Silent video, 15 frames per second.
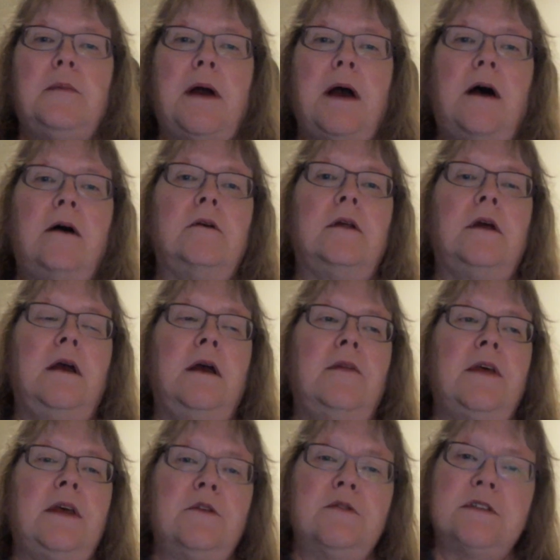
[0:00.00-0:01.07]
about
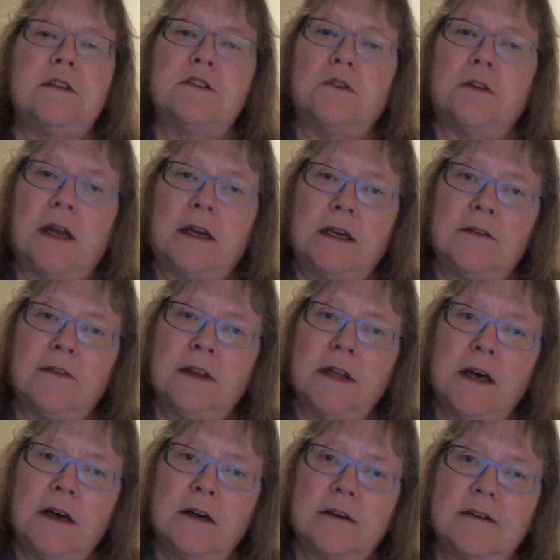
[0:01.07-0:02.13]
the interstitial lining of the
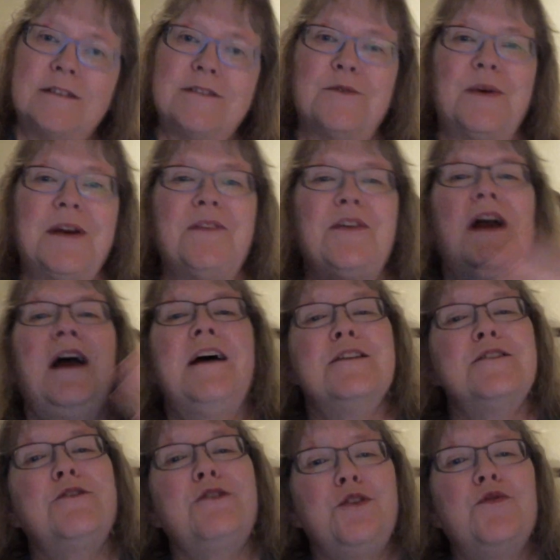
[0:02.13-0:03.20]
lungs or whatever?
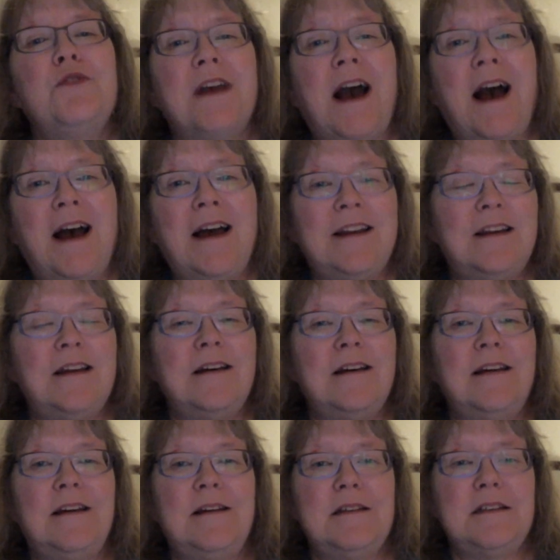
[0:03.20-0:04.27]
So you've got
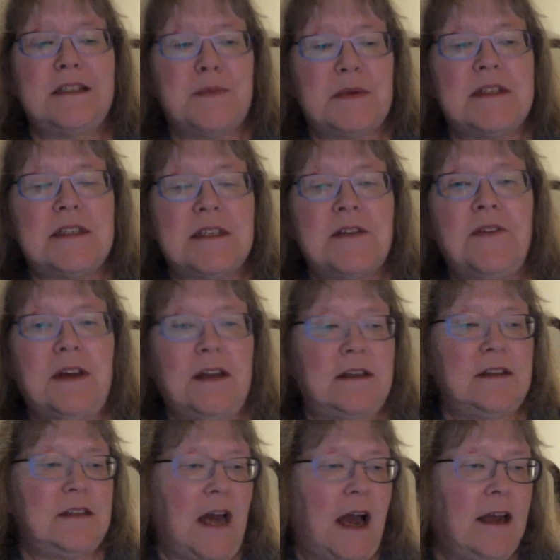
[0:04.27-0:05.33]
specific
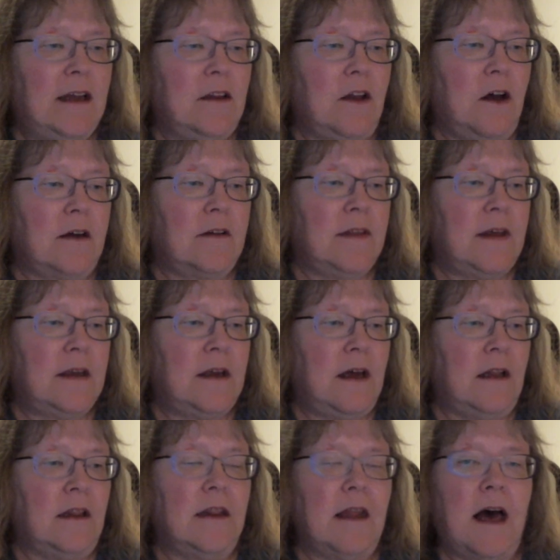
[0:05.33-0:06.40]
dialogue that
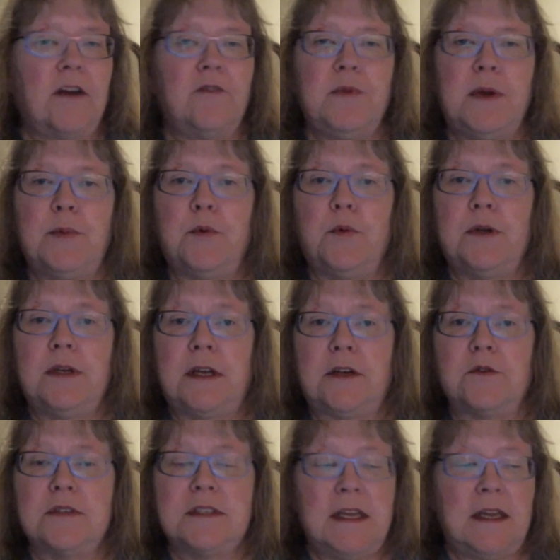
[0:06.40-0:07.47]
a lot of people wouldn't
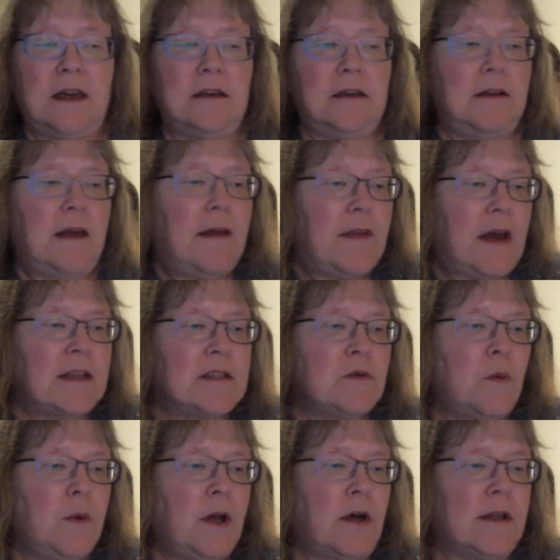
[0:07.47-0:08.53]
understand, and that's
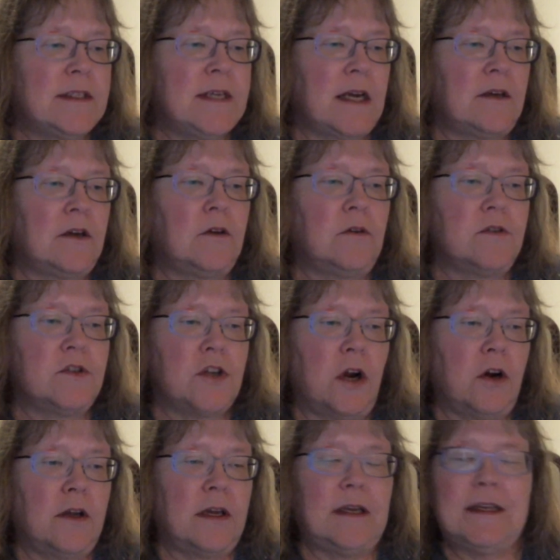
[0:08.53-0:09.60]
what we call technical
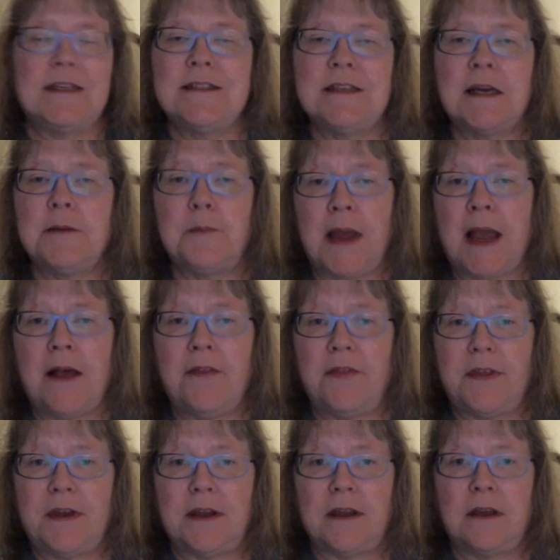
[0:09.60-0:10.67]
jargon. It's not a bad
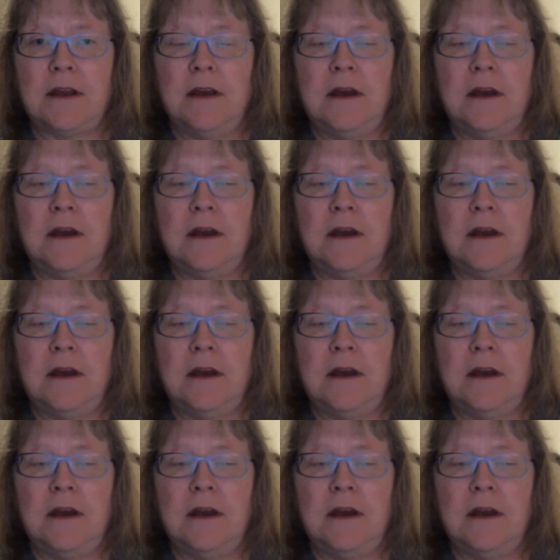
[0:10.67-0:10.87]
thing.